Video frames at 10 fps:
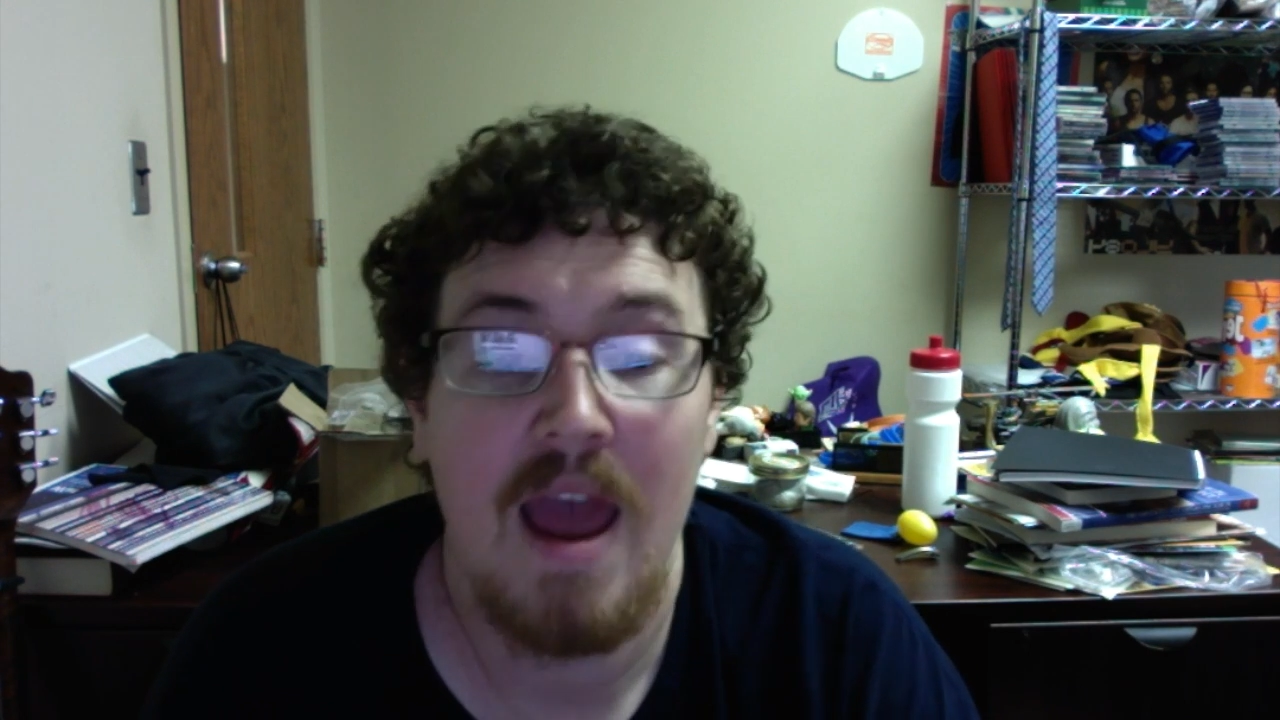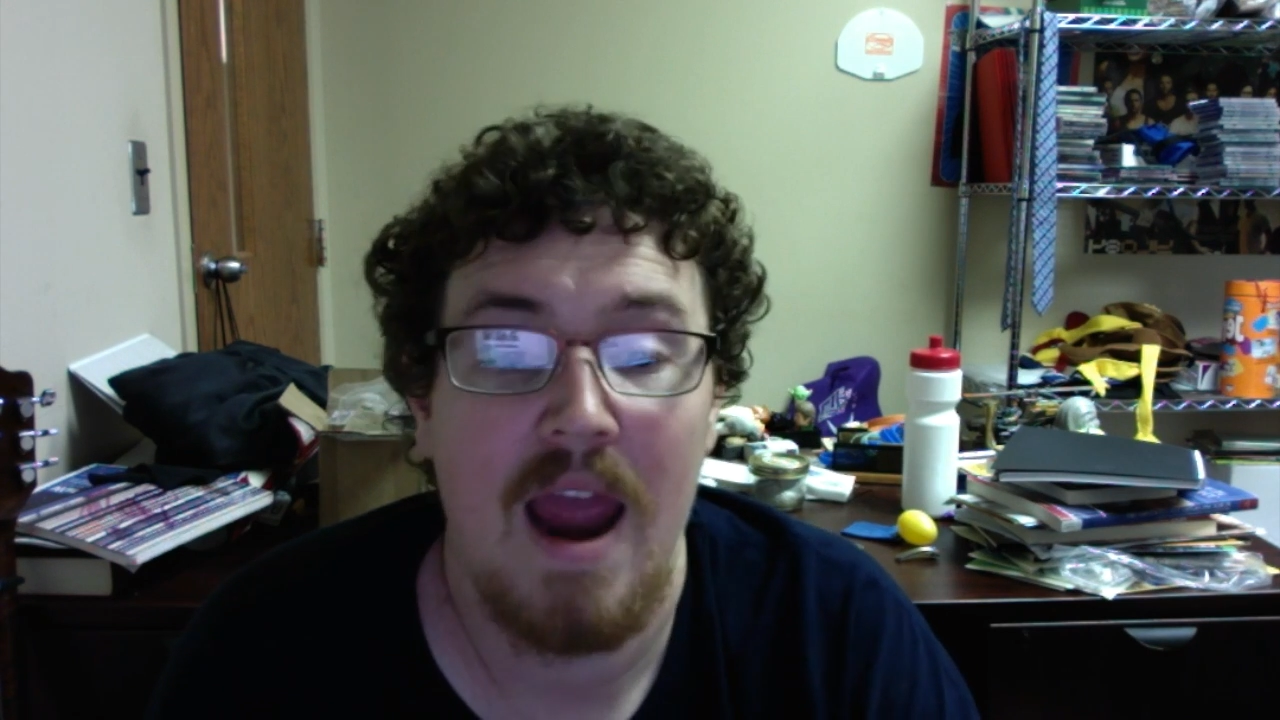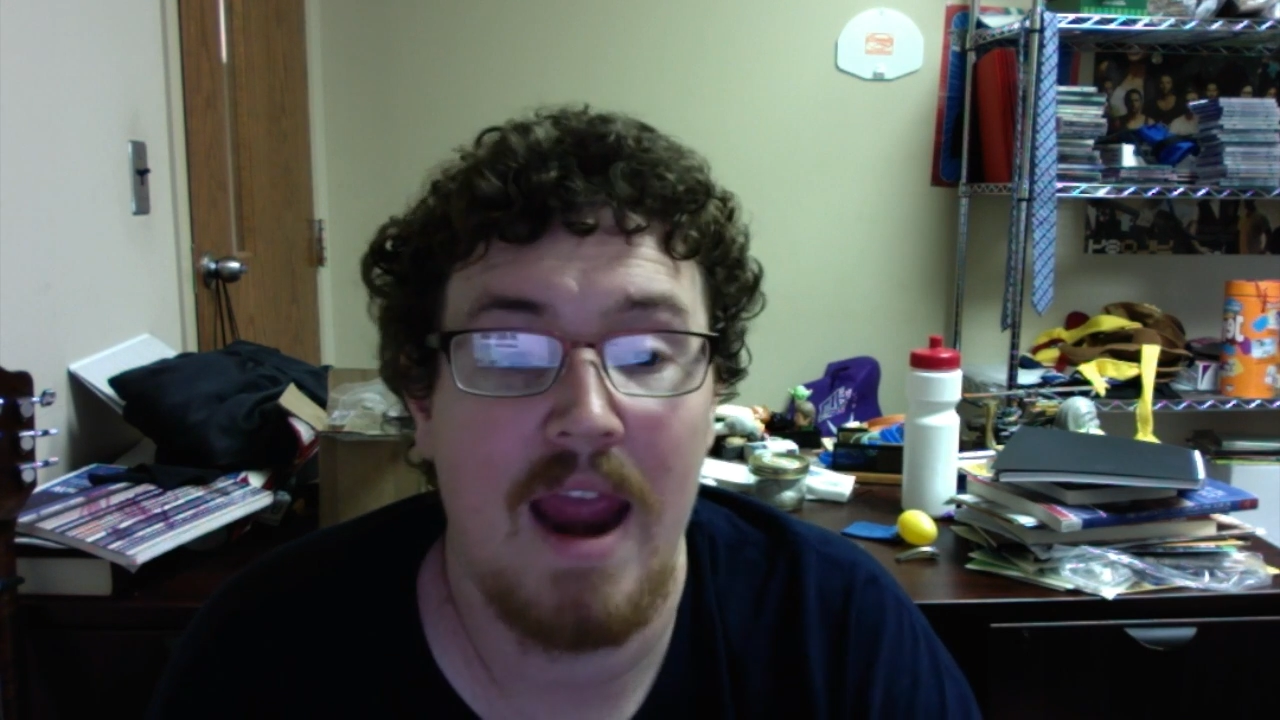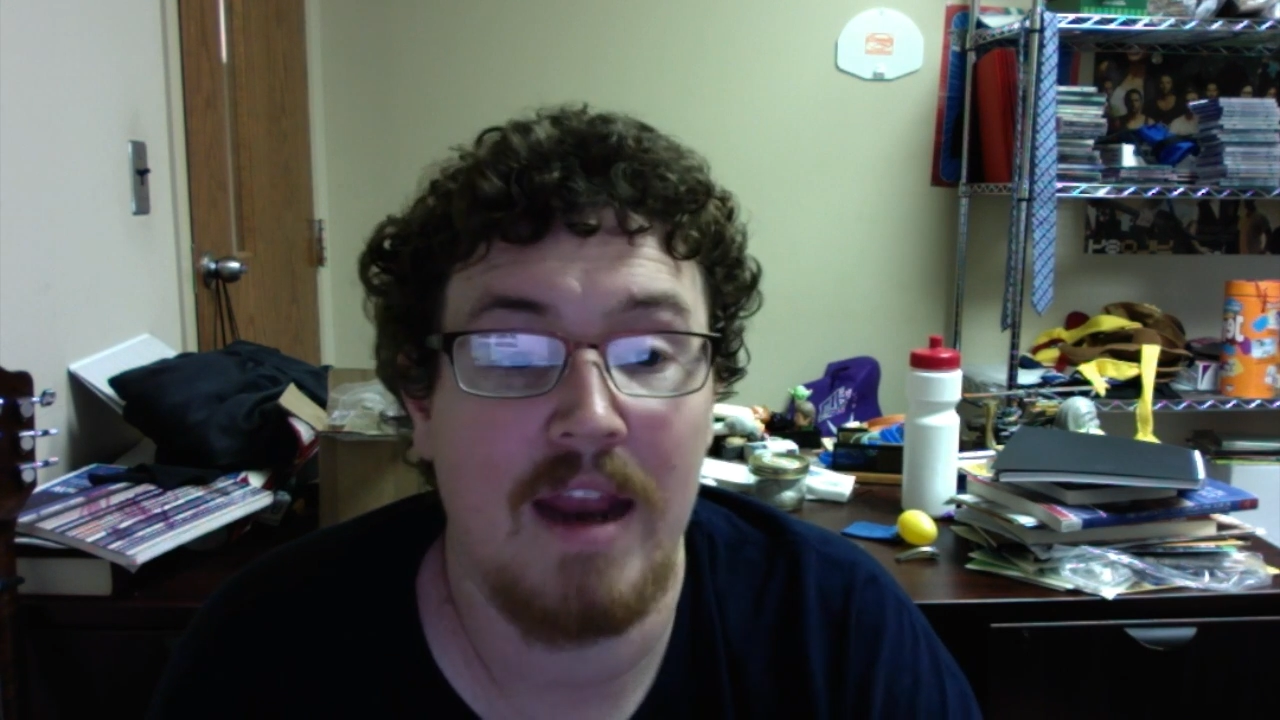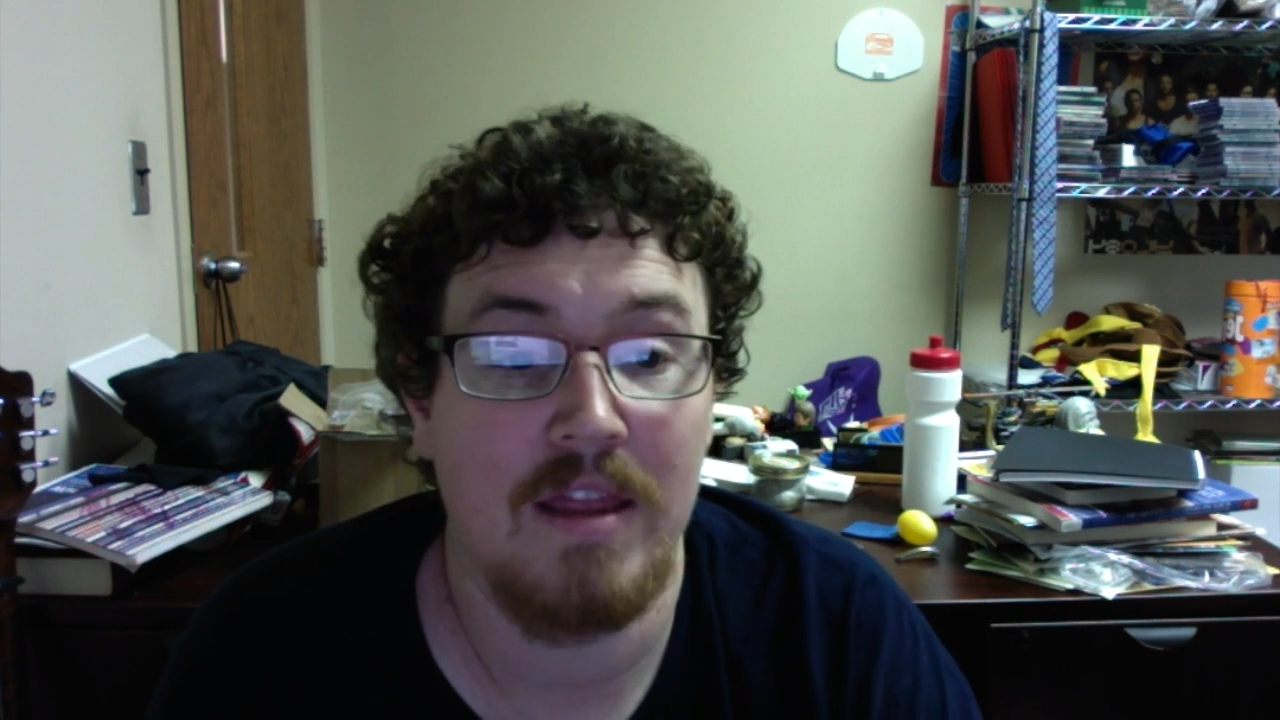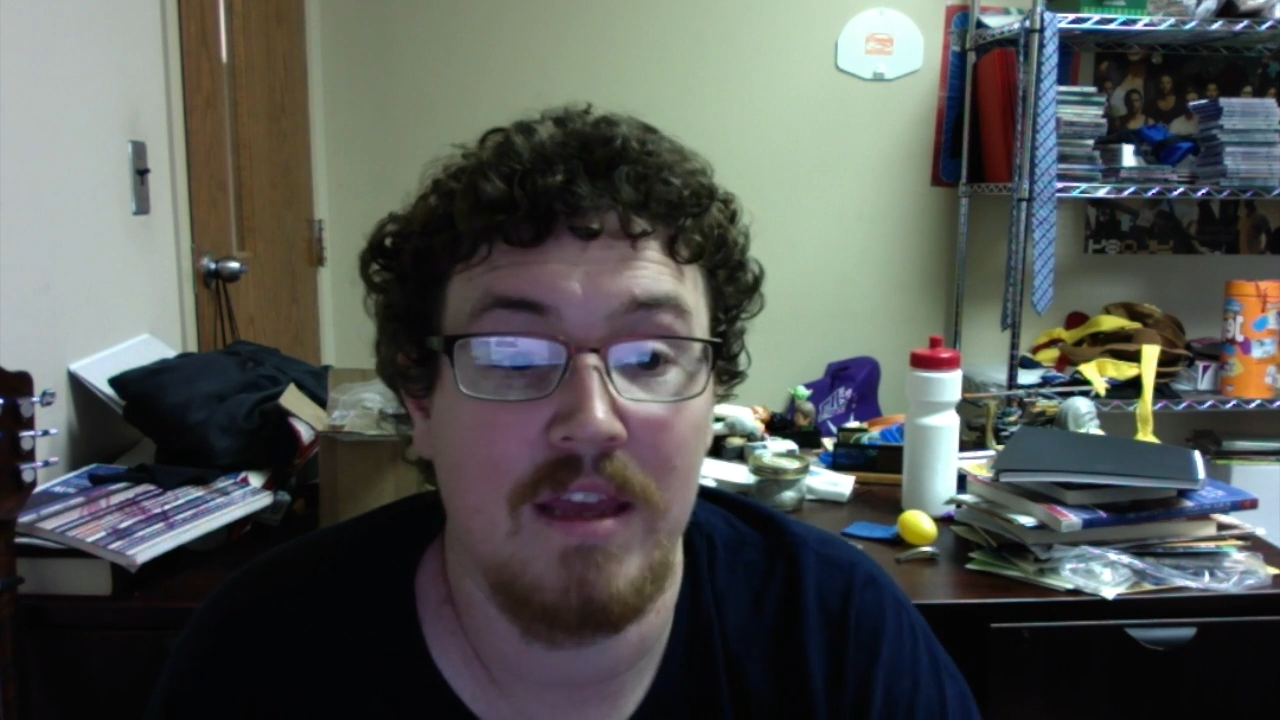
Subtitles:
and